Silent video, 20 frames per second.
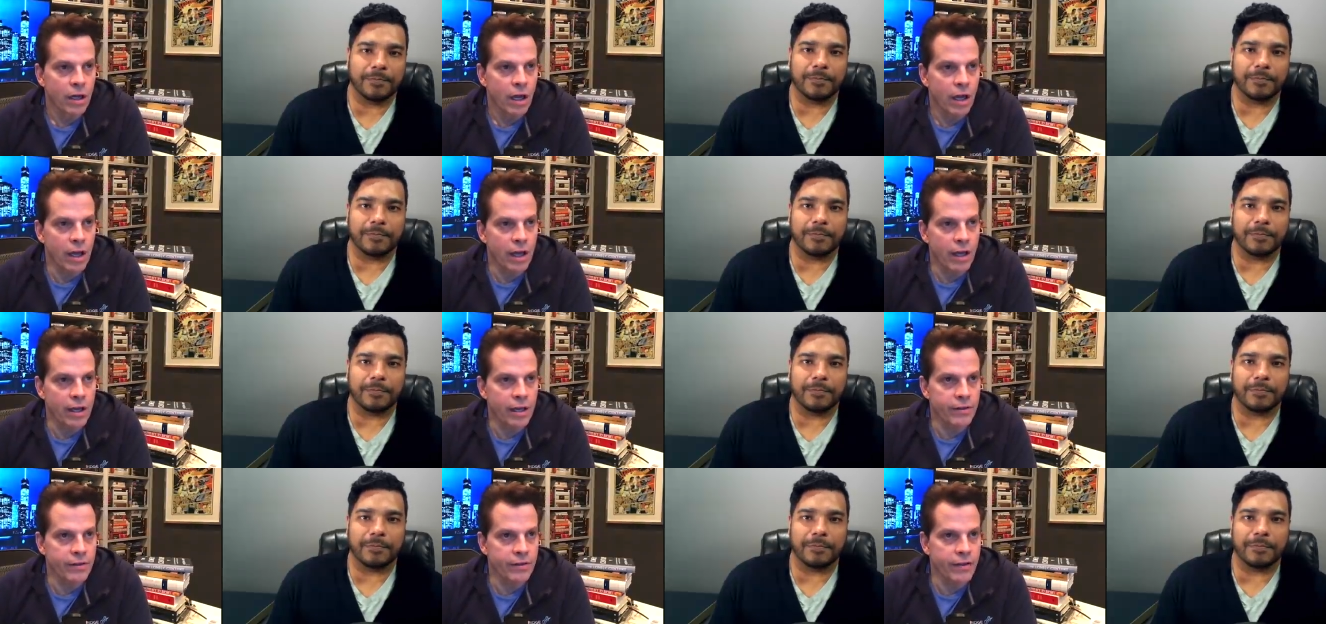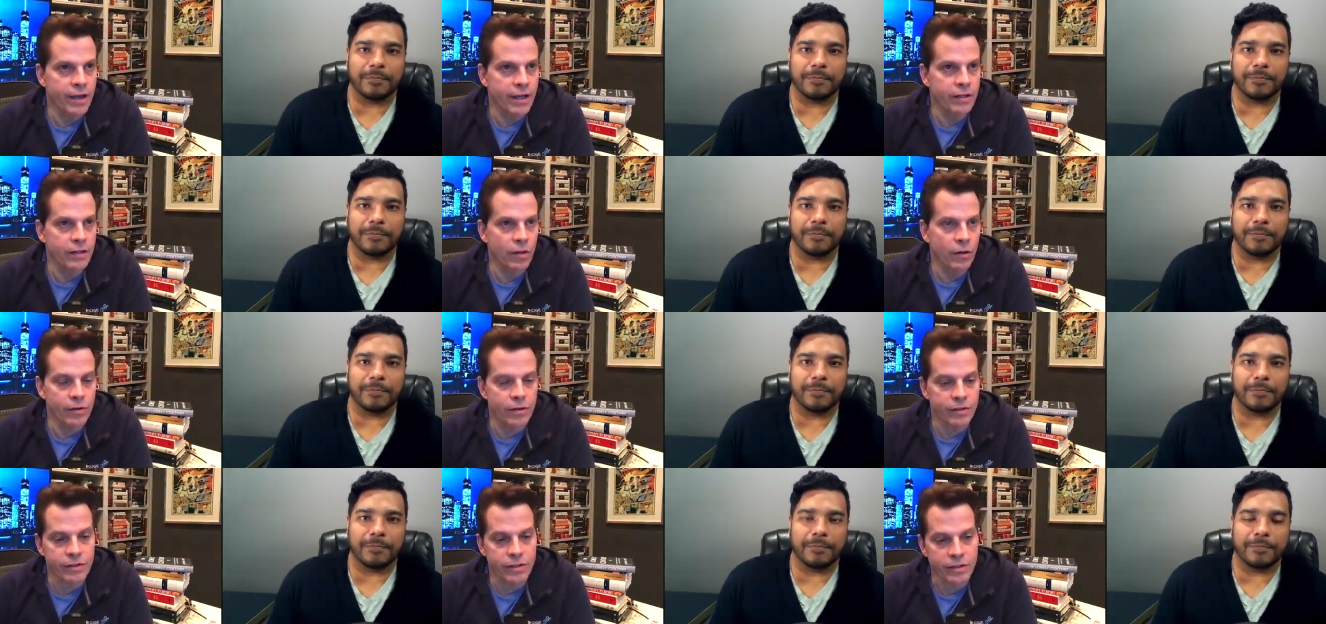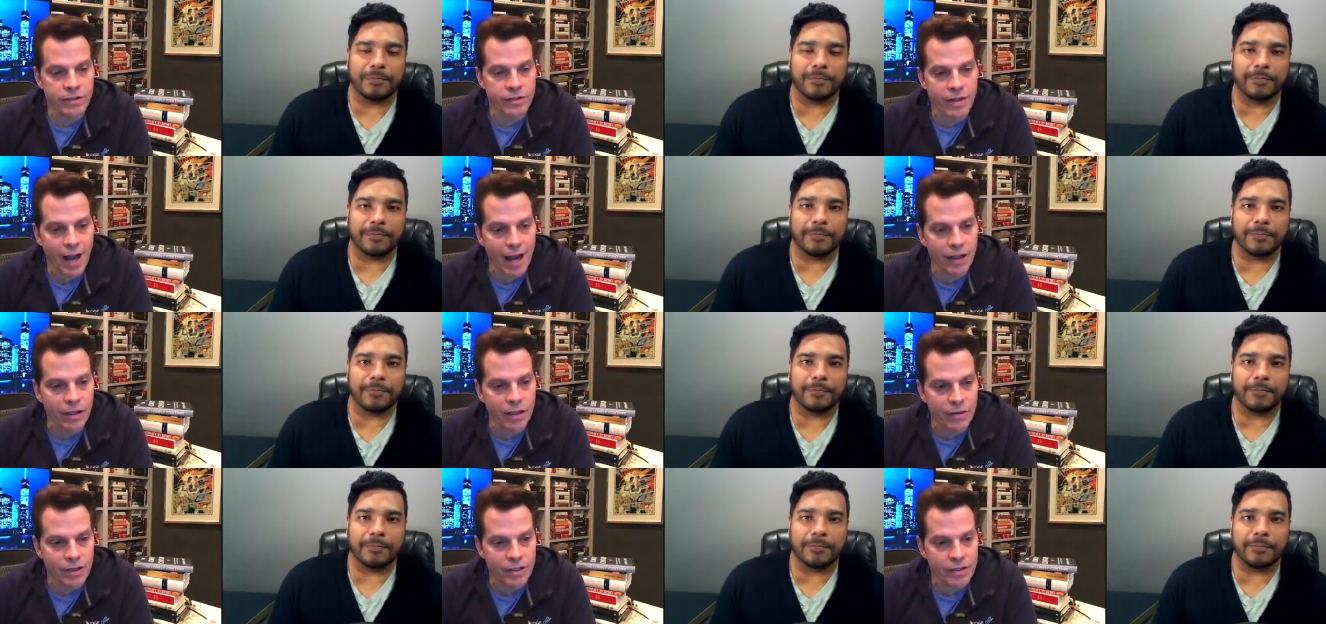Speaker 1: and they know that the
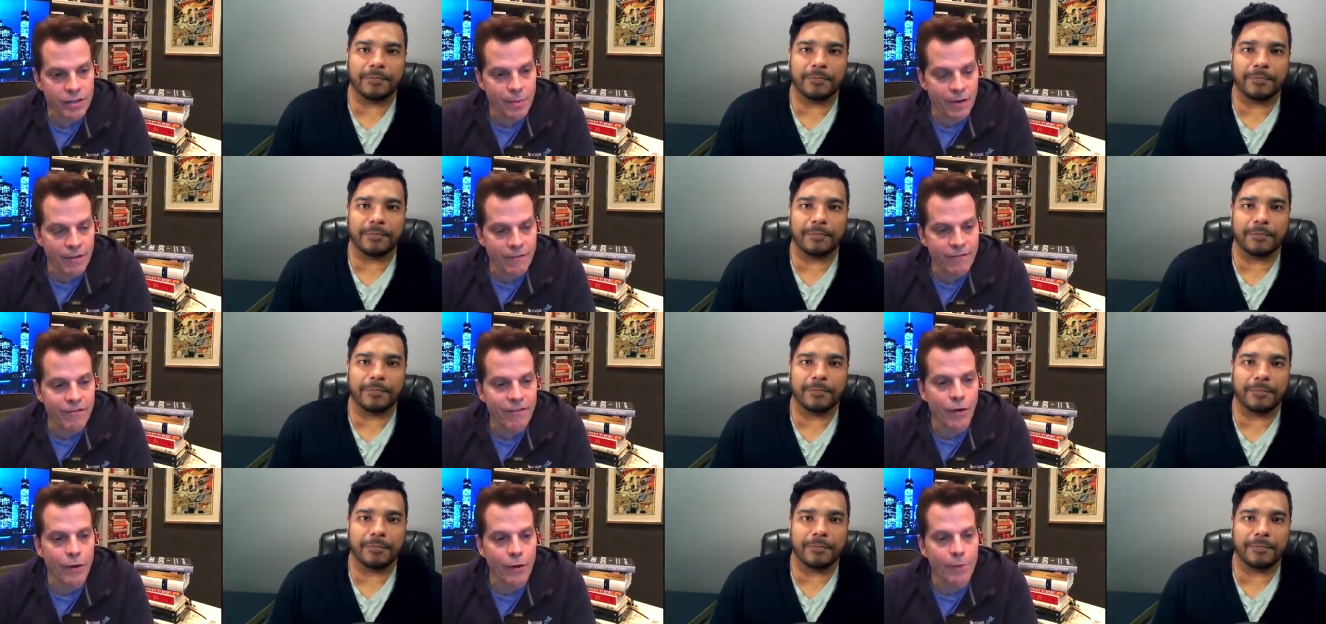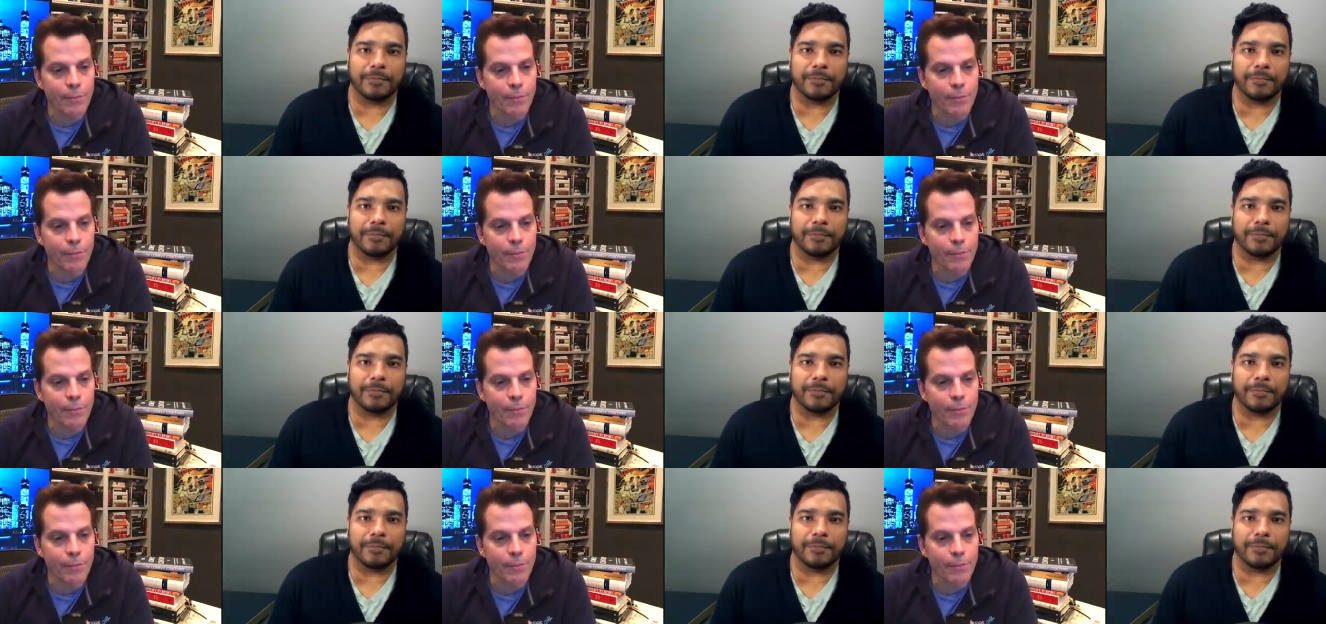dollar has been a very